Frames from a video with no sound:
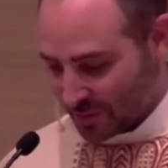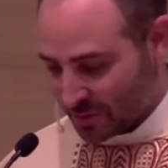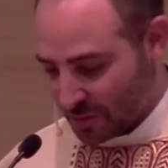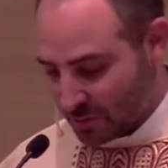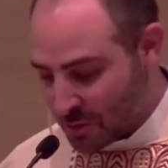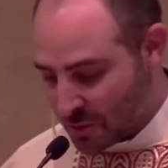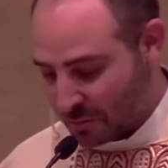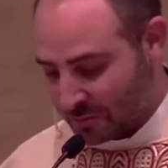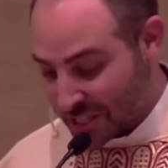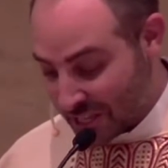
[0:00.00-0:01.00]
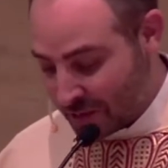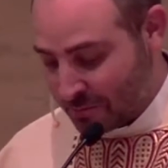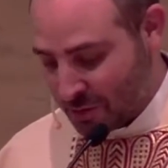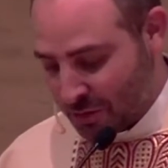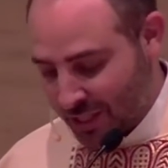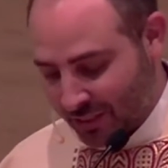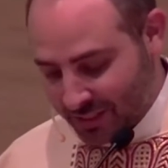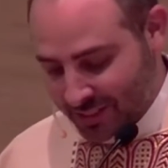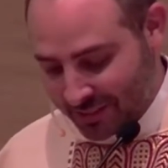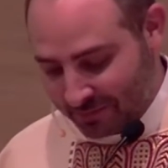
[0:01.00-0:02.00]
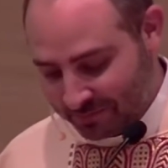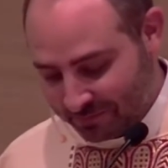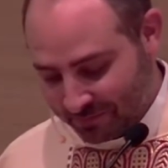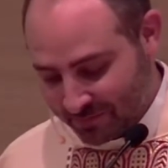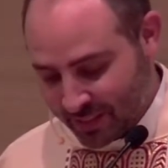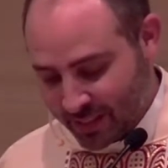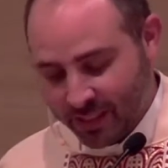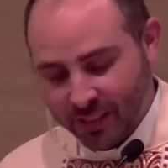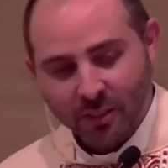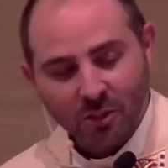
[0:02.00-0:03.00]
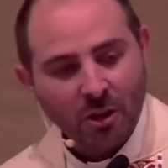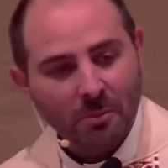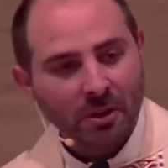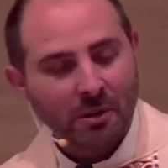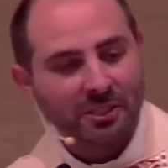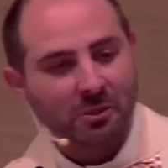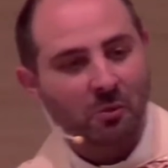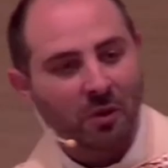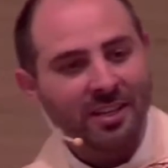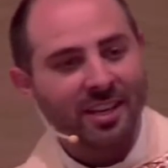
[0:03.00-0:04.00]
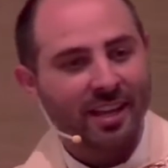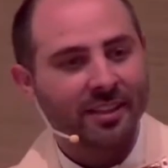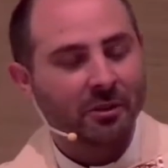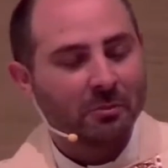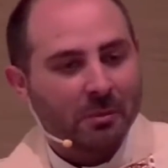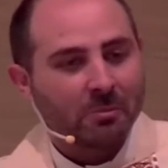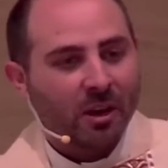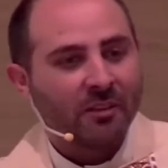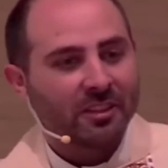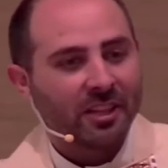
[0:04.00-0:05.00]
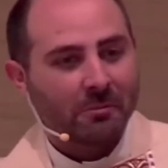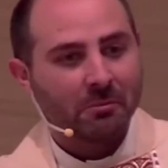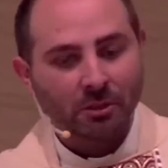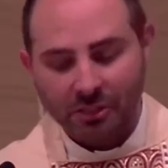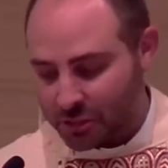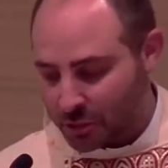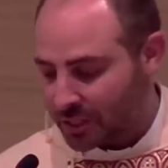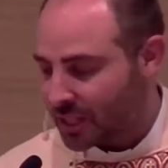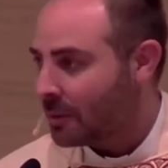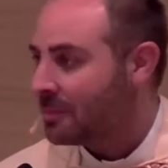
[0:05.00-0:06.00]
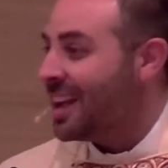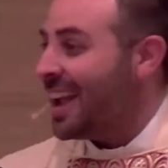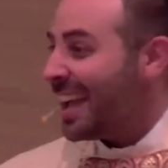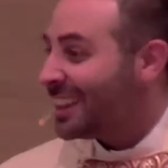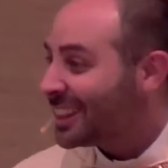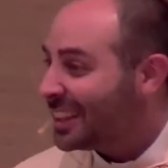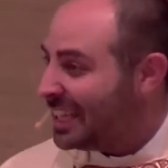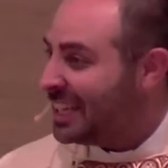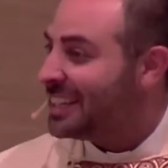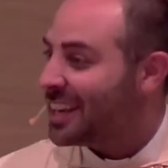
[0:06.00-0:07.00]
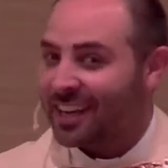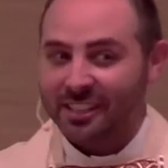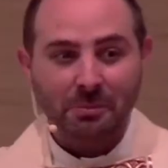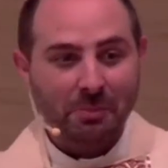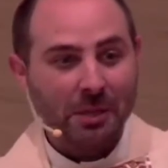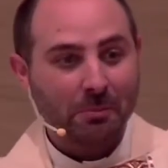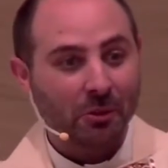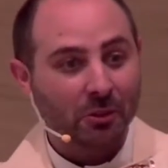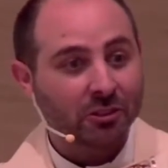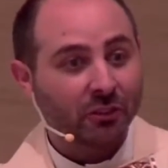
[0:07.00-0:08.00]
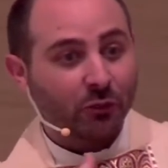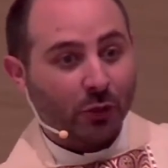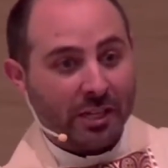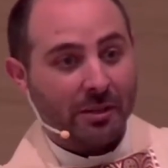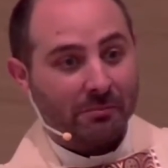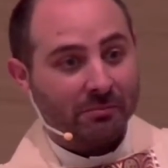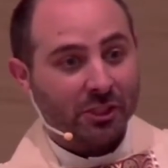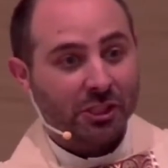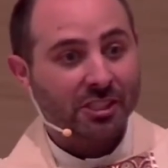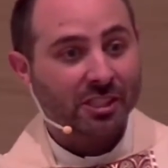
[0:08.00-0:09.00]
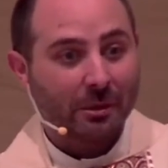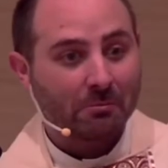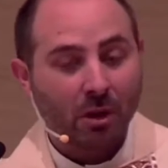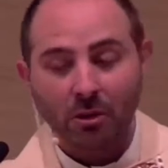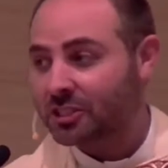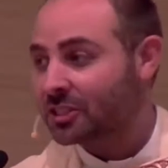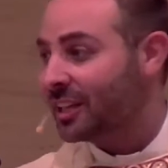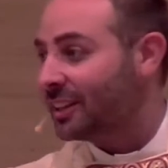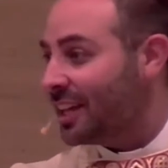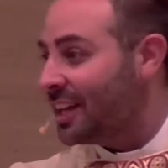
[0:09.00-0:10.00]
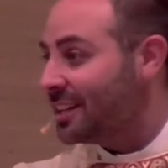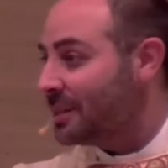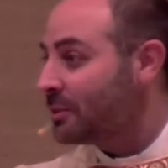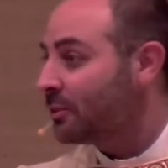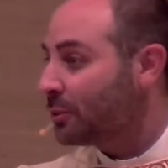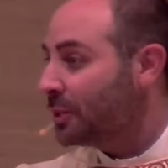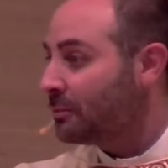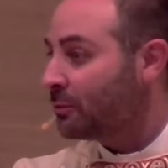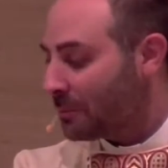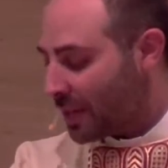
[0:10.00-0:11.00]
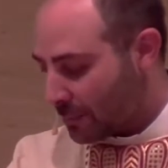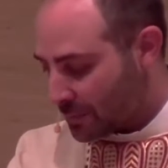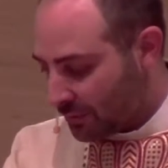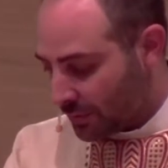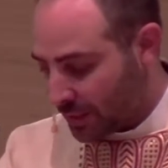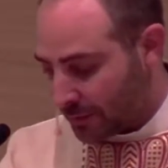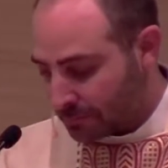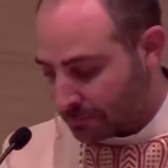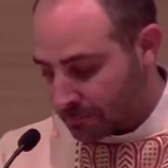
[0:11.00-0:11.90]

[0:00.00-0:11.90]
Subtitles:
To whom? "To him you shall listen." The law promised that one day there would be a prophet like Moses who would come and lead God's people to freedom, just like Moses had led them to freedom from captivity.